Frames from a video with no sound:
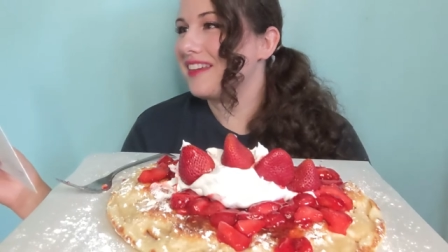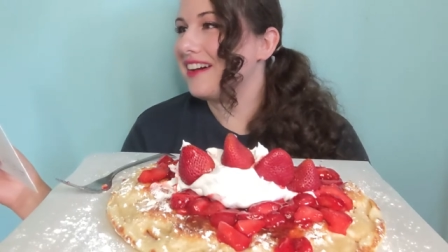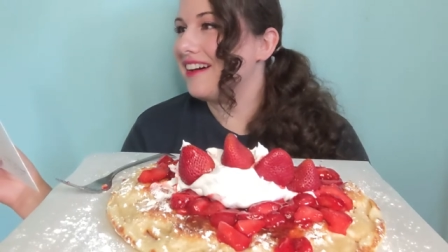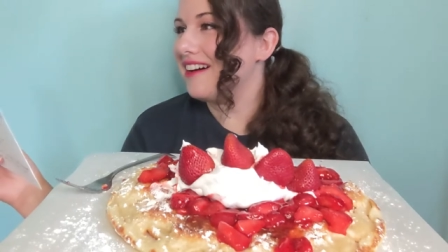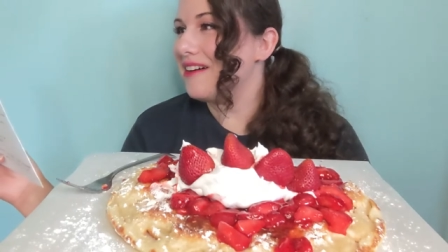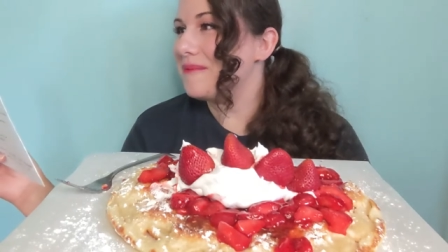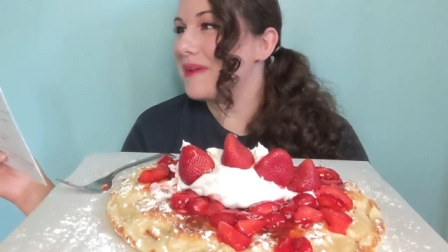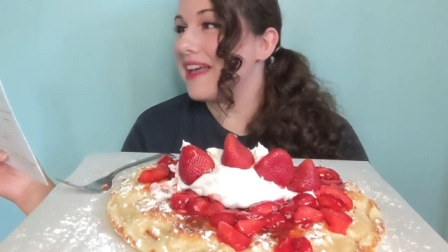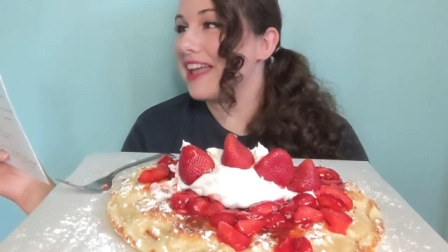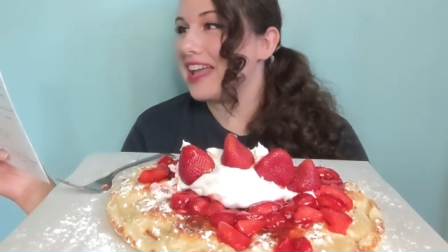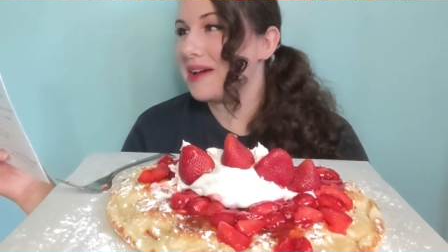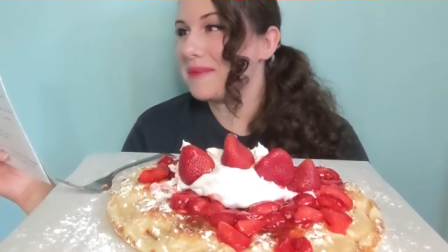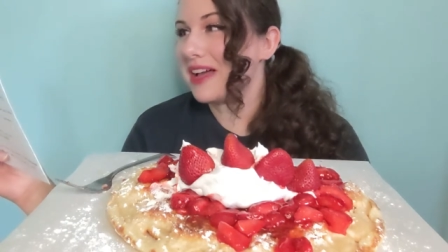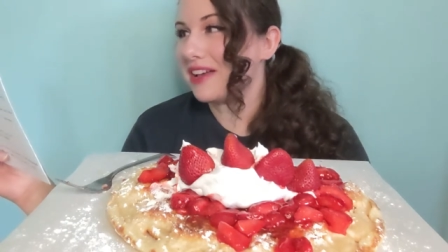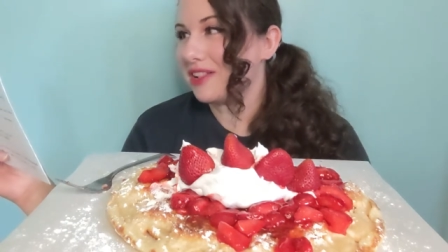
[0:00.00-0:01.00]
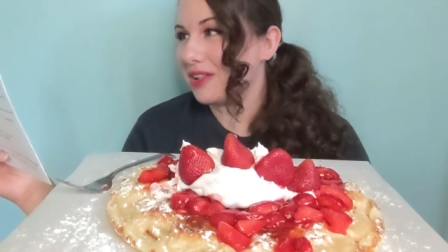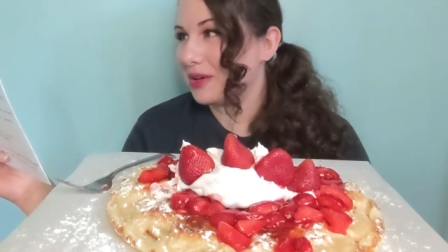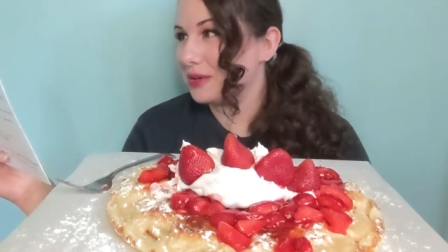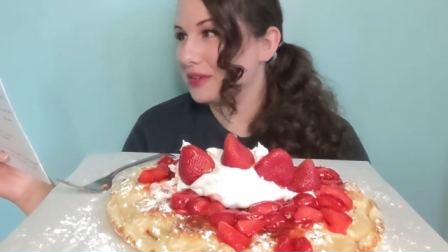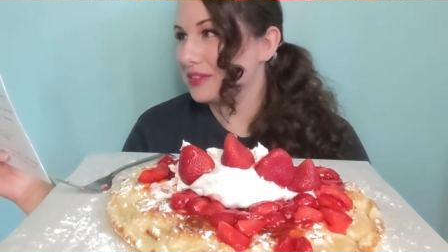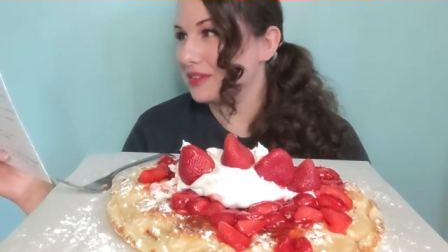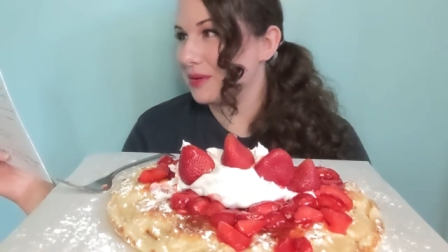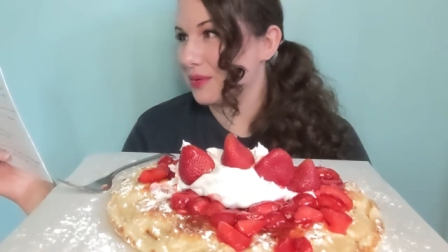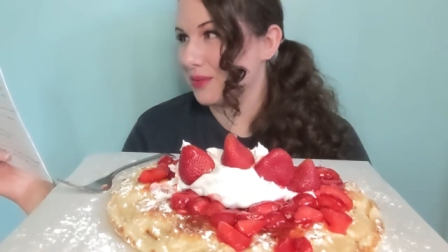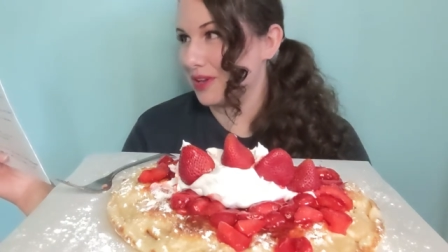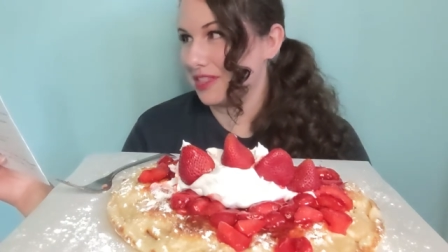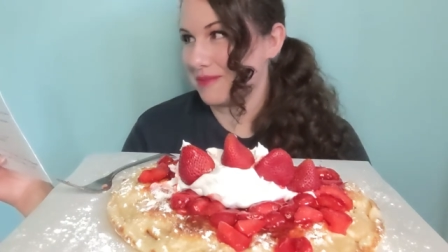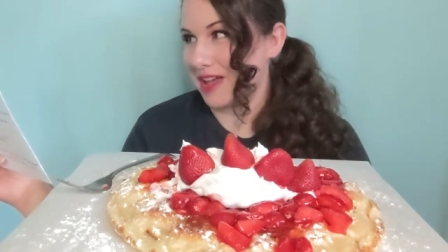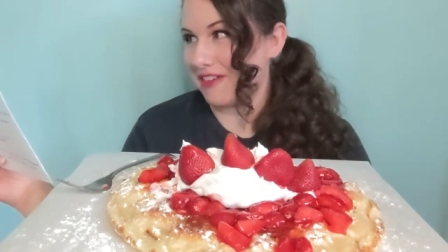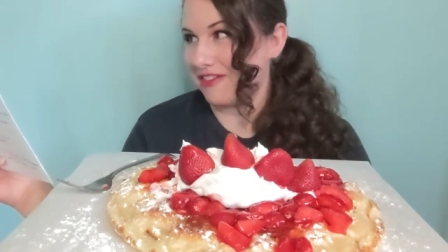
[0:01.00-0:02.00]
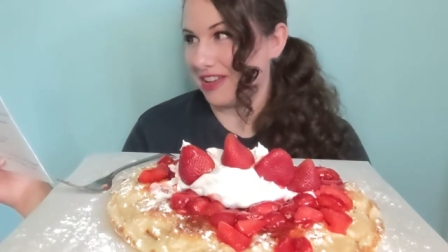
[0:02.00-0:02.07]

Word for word: Um, am I close with my